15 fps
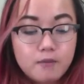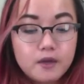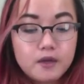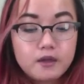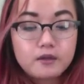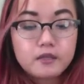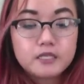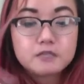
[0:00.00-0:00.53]

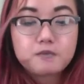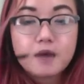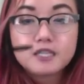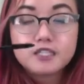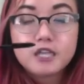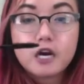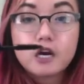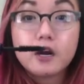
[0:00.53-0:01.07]
this
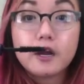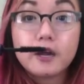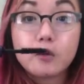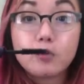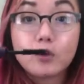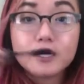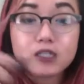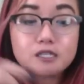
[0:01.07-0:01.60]
mascara. It
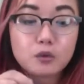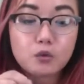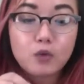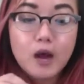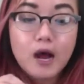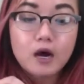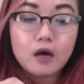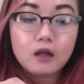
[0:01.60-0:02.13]
worked
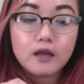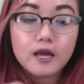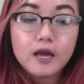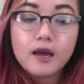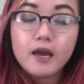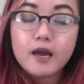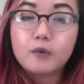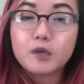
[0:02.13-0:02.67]
well.
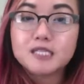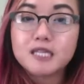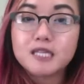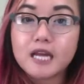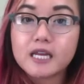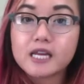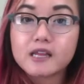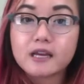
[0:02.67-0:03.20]
It wasn't
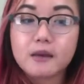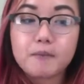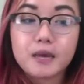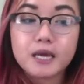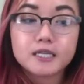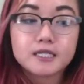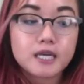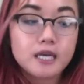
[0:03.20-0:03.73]
anything
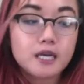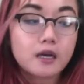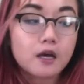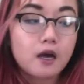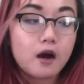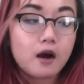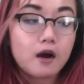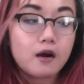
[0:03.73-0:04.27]
amazing,
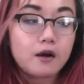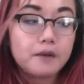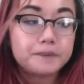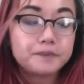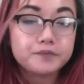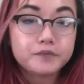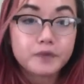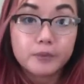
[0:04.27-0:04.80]

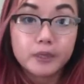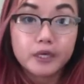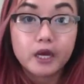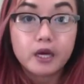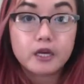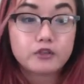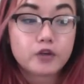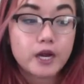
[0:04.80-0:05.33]
but
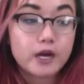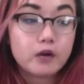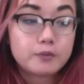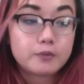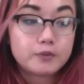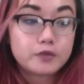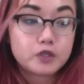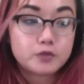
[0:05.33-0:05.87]
yeah, it dried
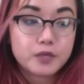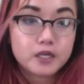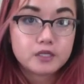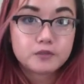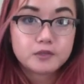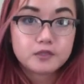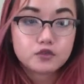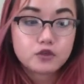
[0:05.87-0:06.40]
out just because it
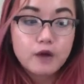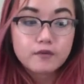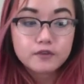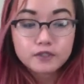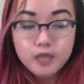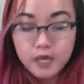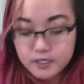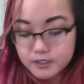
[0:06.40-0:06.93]
was a travel
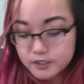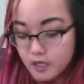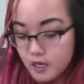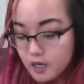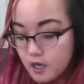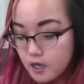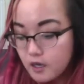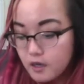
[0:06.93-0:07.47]
size.
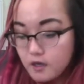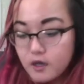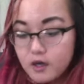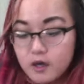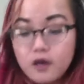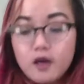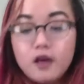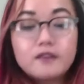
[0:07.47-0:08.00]

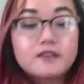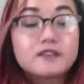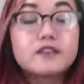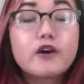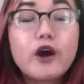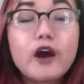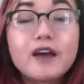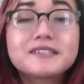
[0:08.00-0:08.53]

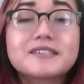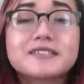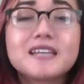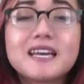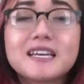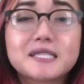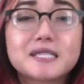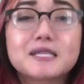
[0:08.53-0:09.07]
This
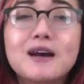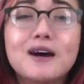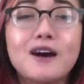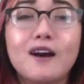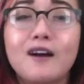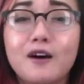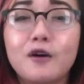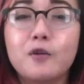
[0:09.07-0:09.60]
is,
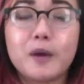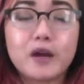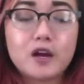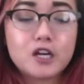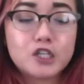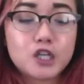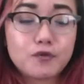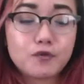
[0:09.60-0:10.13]
oh my
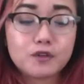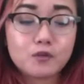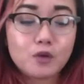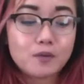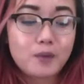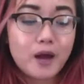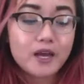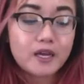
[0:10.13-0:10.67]
gosh, I really want
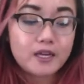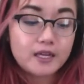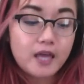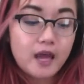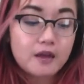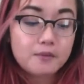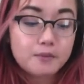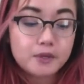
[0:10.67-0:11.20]
to buy it
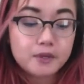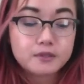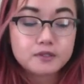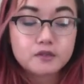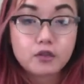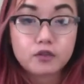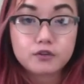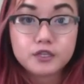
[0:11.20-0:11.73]
again, but it was
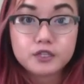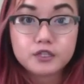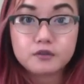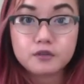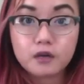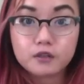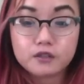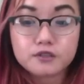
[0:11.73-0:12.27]

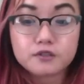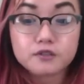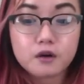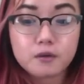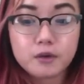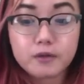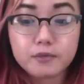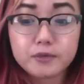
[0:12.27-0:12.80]
$32 to
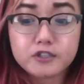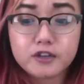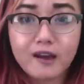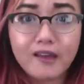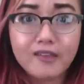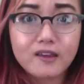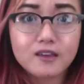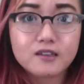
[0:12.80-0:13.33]
start with, which
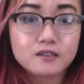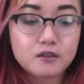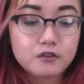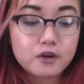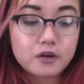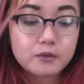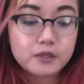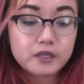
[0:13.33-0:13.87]
I think is
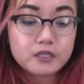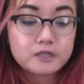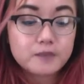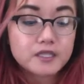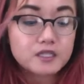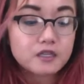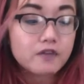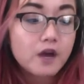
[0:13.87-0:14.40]
incredibly
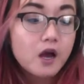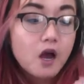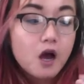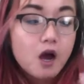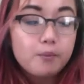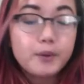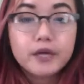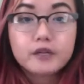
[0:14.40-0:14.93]
expensive,
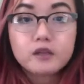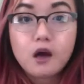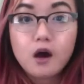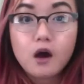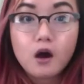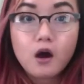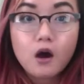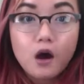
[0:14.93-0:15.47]
but
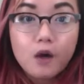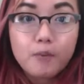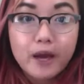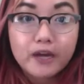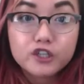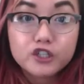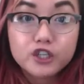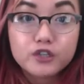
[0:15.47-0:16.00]
the
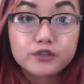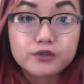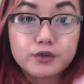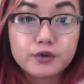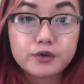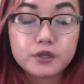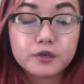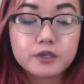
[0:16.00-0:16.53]
packaging is
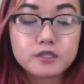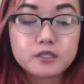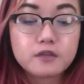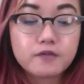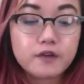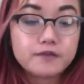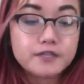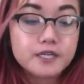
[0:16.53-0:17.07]
so cute. It's the
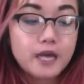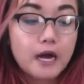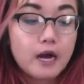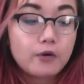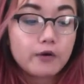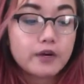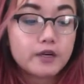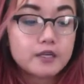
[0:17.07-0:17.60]

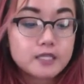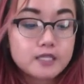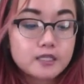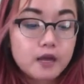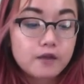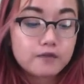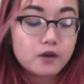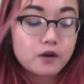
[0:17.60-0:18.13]
15-Hour
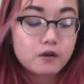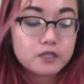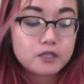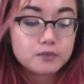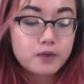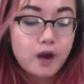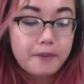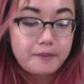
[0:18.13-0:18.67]
Stay Flawless
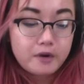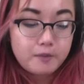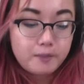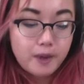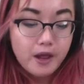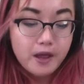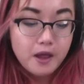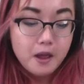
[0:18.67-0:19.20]
Primer by